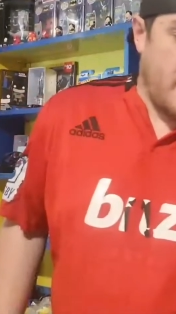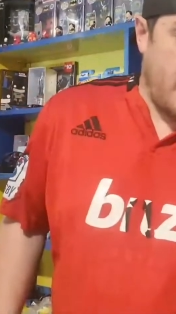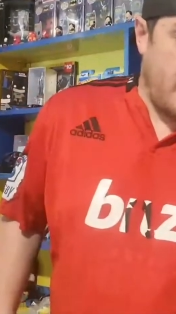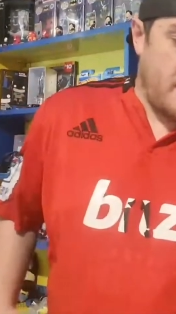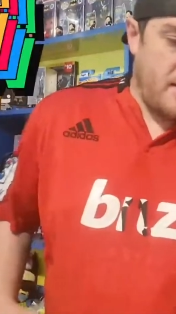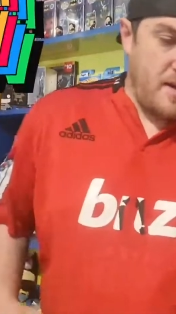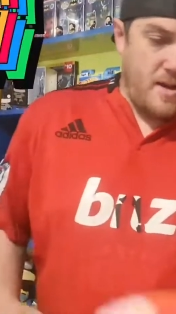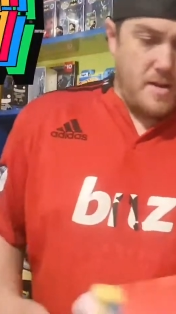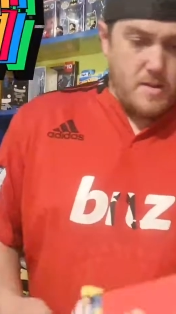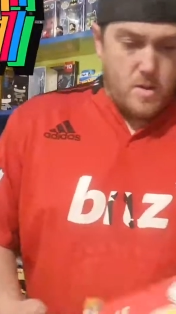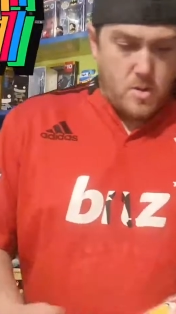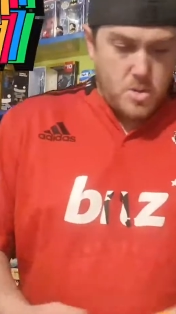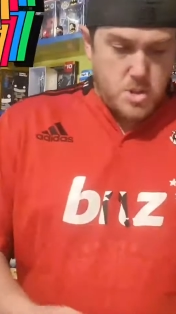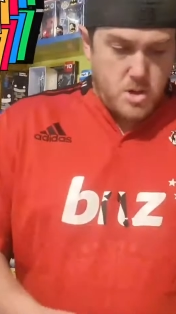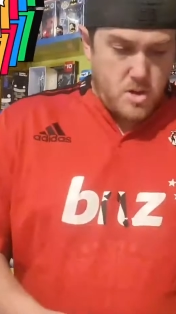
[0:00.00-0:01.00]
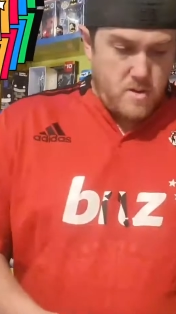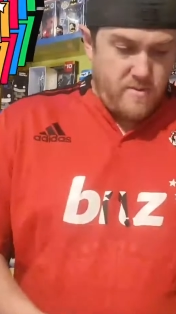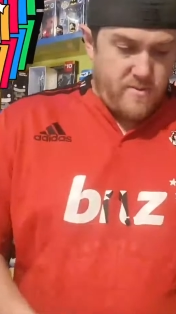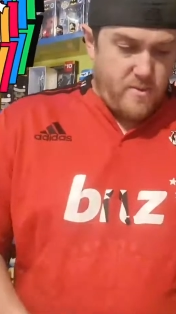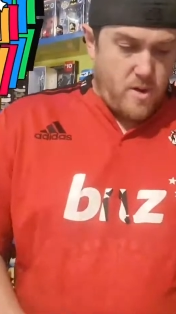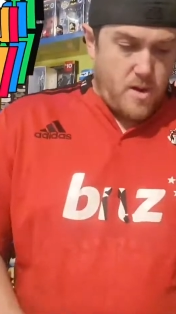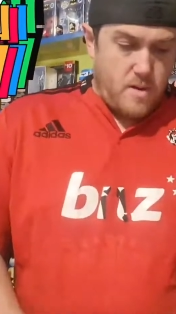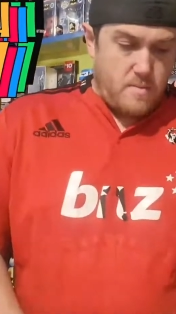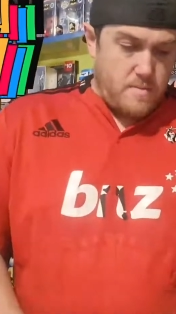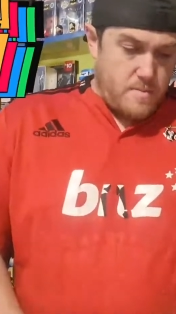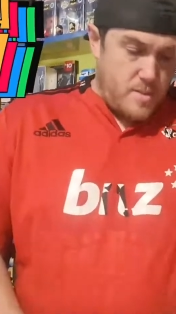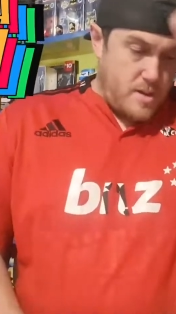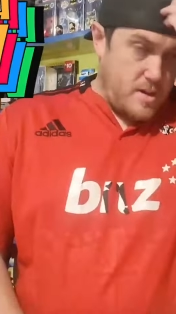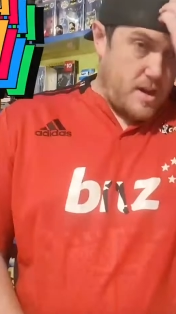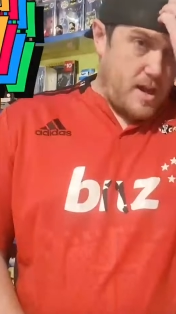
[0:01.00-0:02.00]
And then also
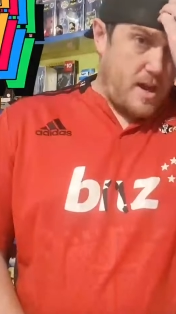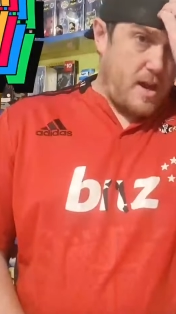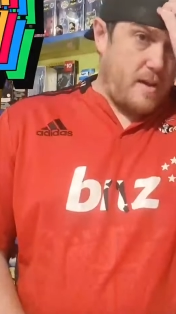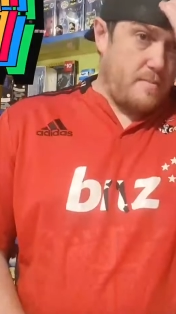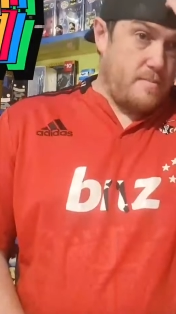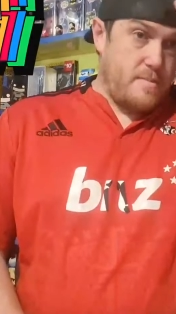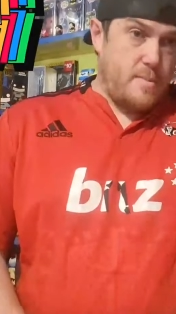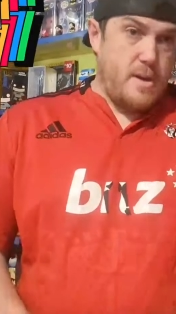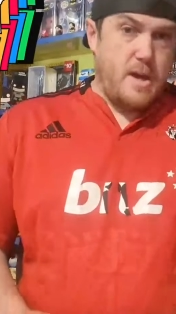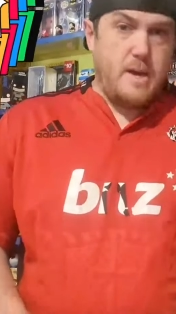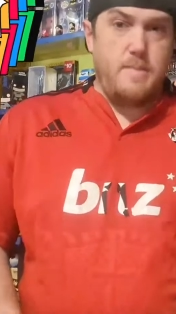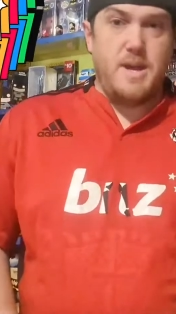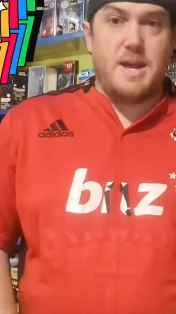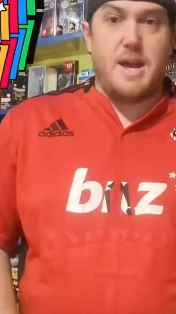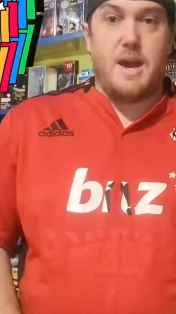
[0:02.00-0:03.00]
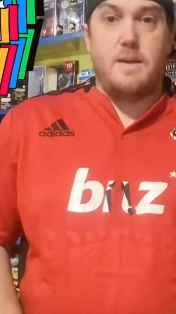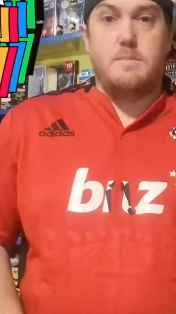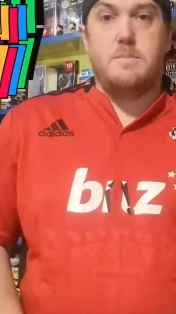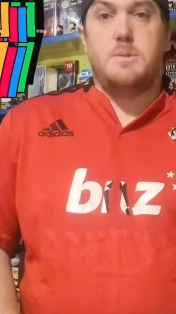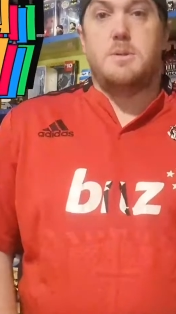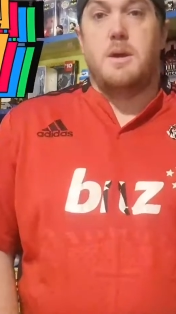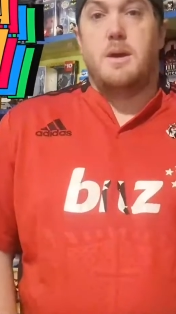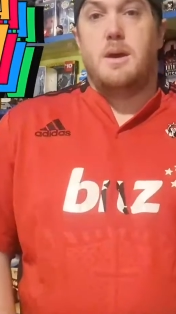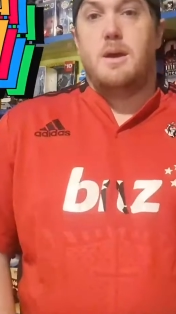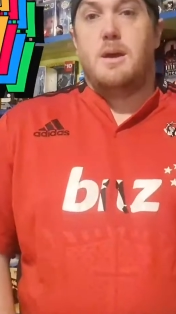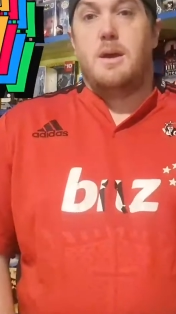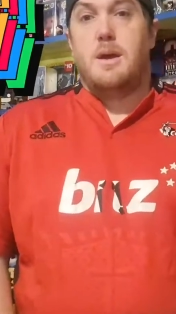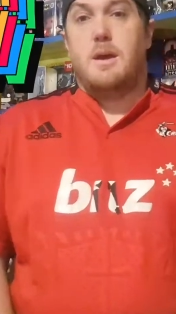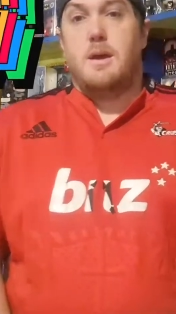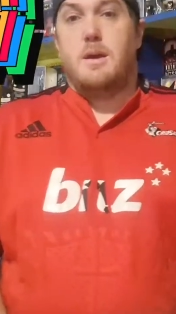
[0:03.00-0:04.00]
from EB Games
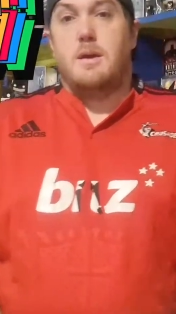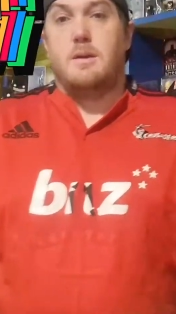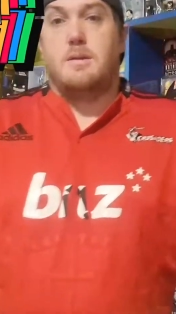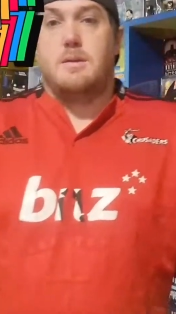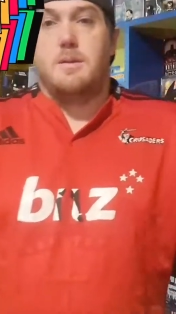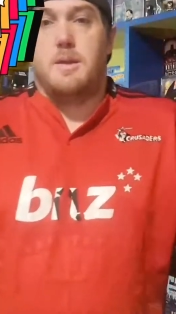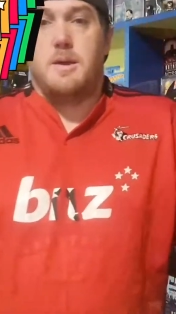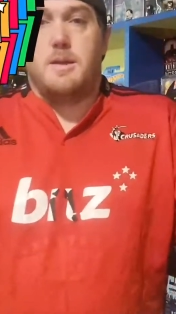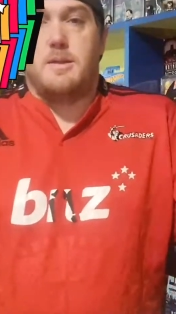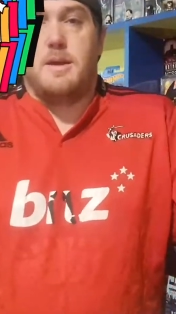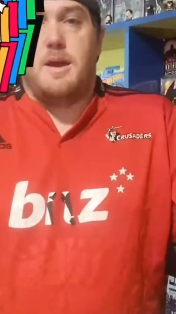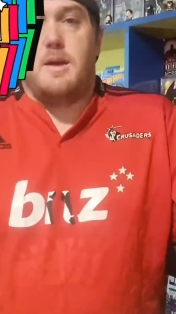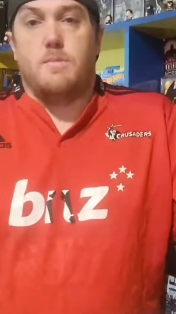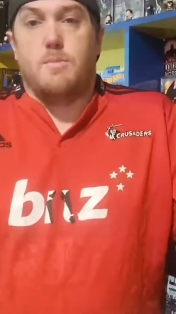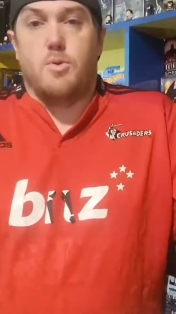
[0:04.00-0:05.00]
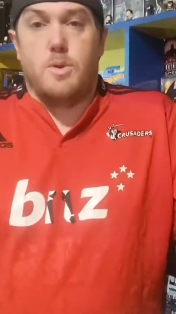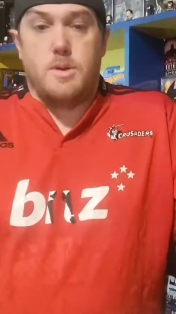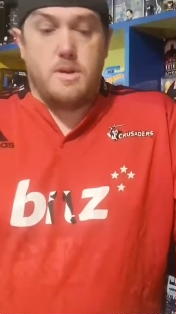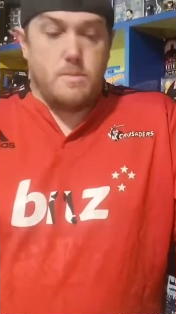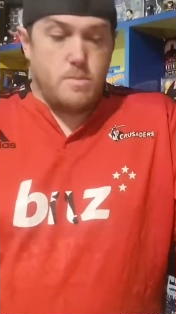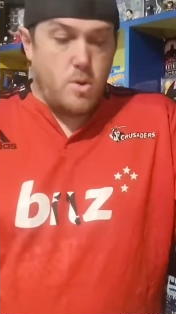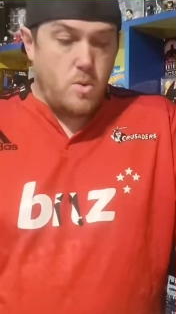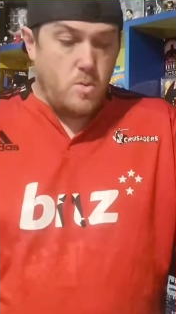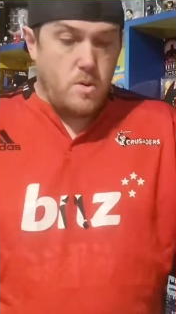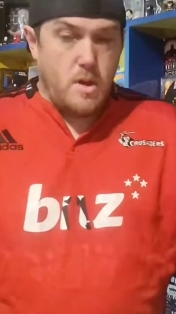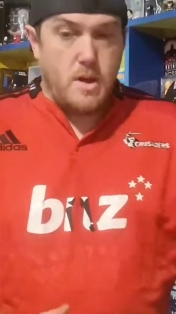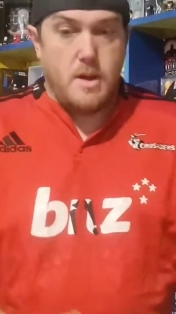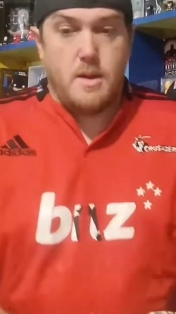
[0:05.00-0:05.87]
here in Dunedin at Meridian Mall.